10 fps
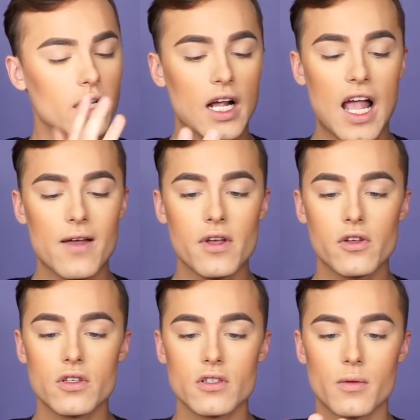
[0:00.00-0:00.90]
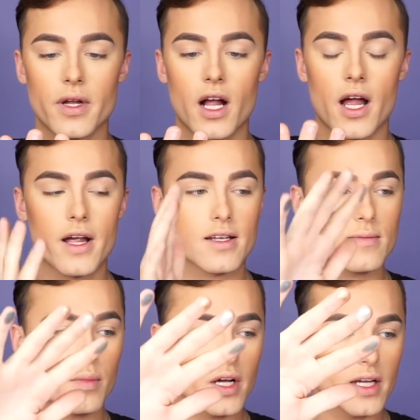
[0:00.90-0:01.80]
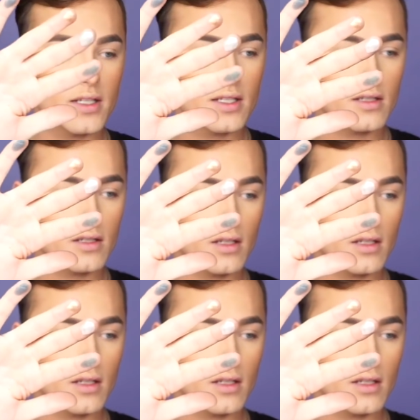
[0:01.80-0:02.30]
Like, I haven't used these on my eyes, but